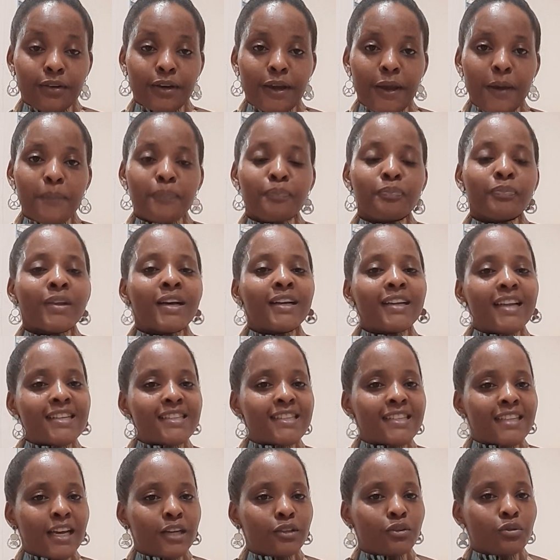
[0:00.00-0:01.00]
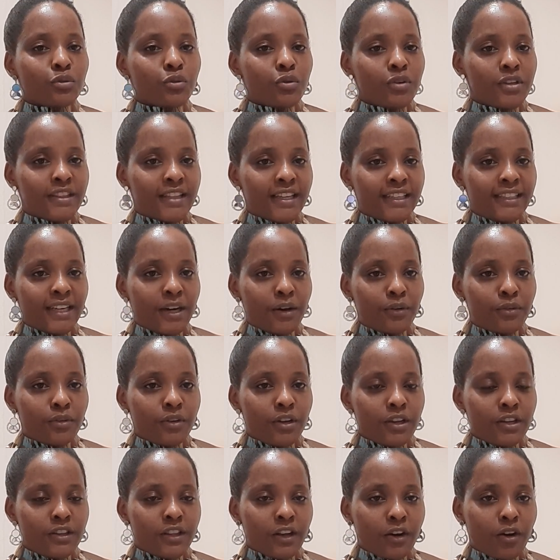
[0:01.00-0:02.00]
okay? Let's get to know in
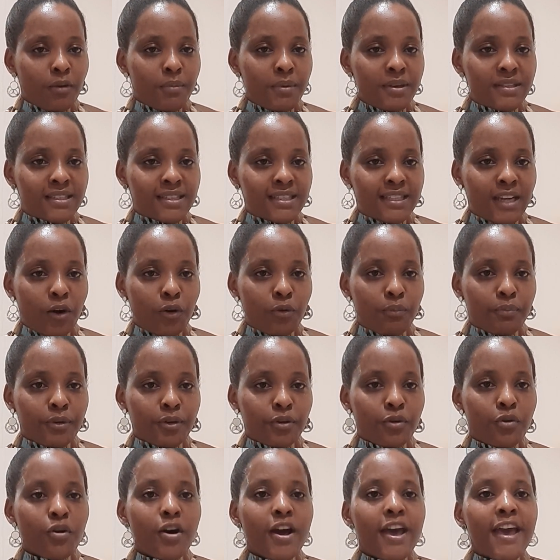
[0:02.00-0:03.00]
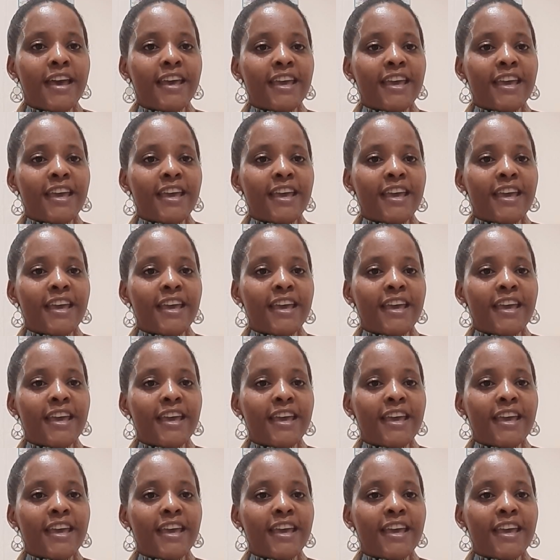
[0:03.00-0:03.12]
the comments down below.